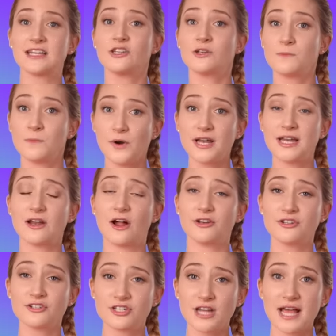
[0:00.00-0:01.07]
and you put it on
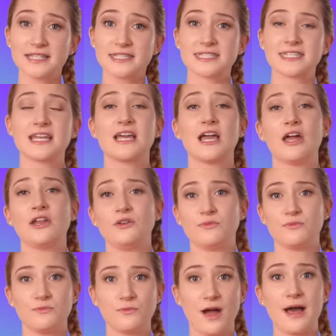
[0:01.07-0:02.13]
your chest and you
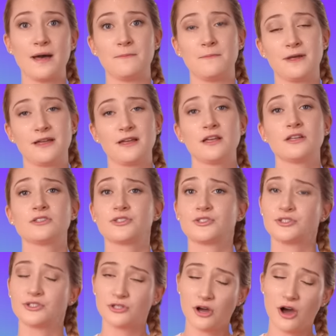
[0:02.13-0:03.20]
rub.
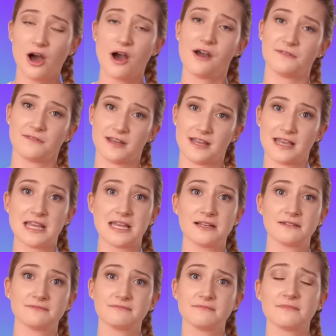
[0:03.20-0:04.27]
Sorry.
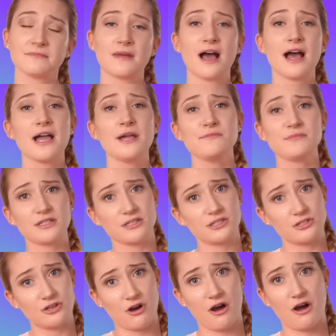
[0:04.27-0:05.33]
I'm
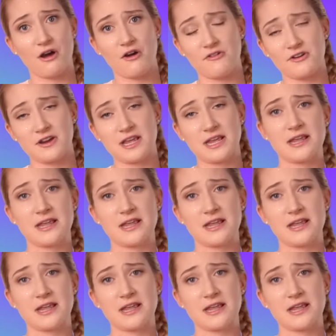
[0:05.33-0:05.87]
sorry.